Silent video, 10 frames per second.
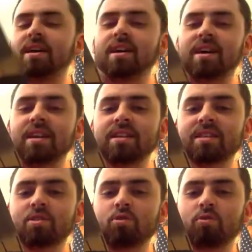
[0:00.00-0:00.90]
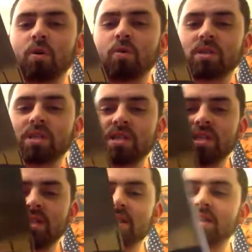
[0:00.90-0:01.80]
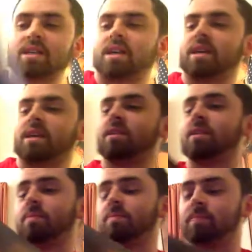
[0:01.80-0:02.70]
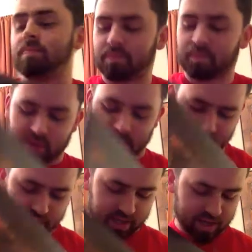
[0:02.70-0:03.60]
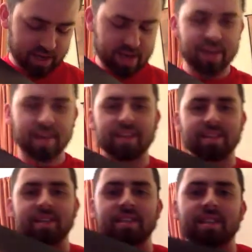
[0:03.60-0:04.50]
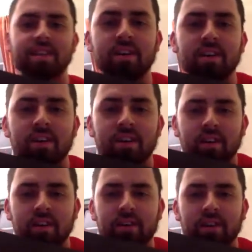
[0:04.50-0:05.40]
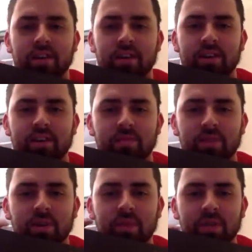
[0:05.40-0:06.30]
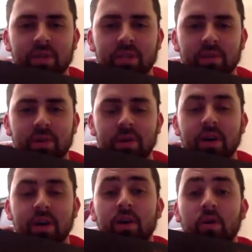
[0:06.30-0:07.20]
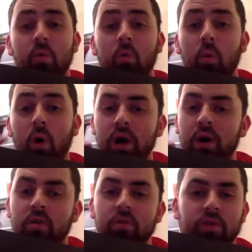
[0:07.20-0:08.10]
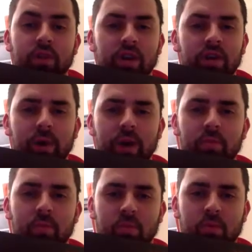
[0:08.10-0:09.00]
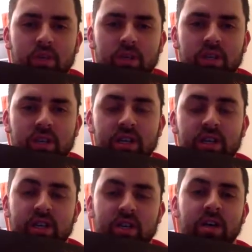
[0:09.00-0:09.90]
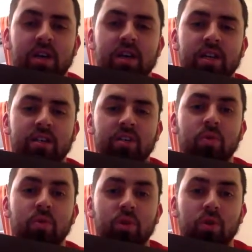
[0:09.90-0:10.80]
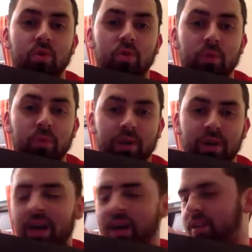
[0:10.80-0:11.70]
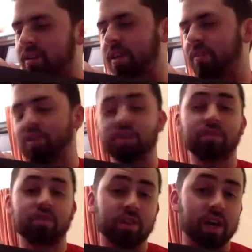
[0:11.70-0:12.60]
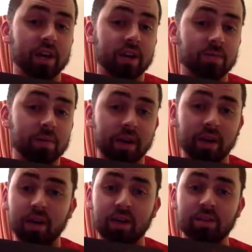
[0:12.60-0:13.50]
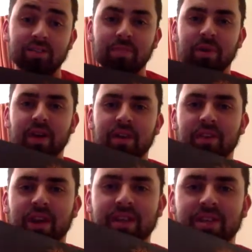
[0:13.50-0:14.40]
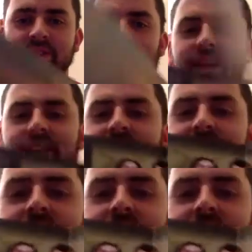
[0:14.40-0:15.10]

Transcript: And it's gross. And, actually, guys. Alright, so I'm going to open this up. One of the band members is new to the group because they have a shifting lineup, and I'm gonna have to ask you to guess